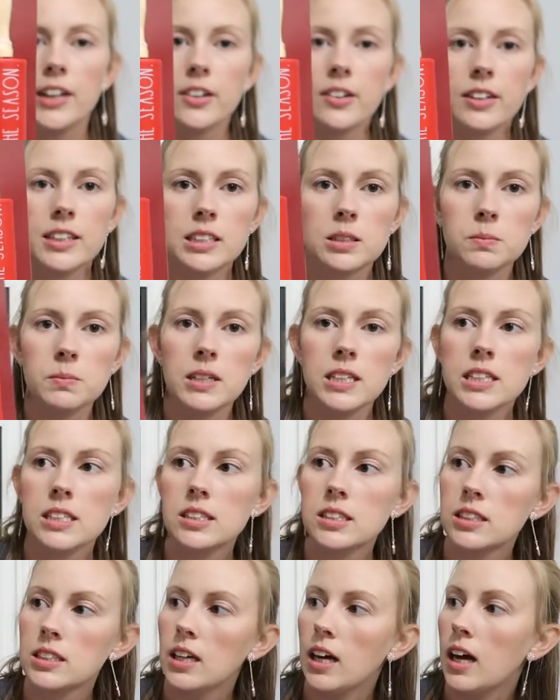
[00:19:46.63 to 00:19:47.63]

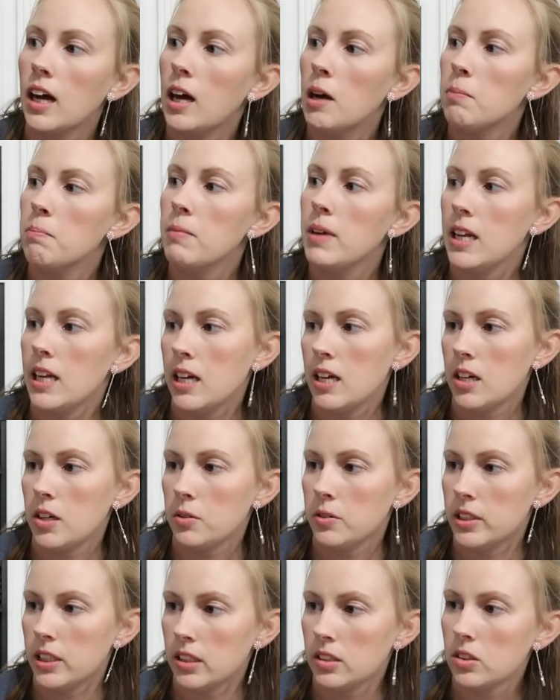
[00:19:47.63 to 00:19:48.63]
Christmas mini
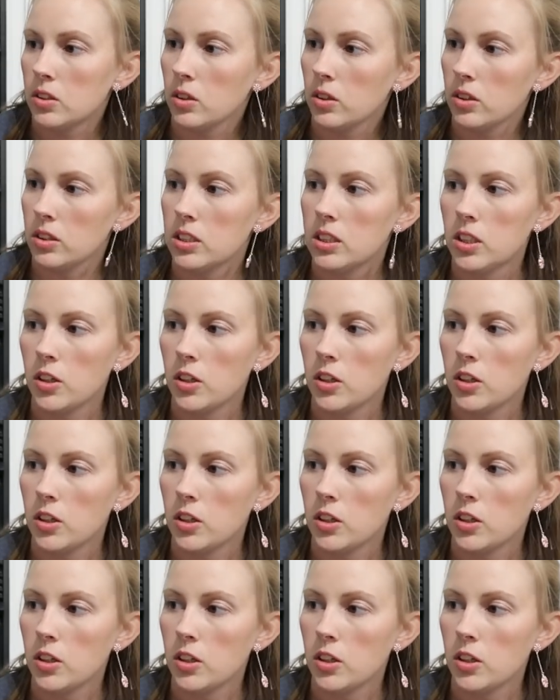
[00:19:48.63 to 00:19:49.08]
utensils.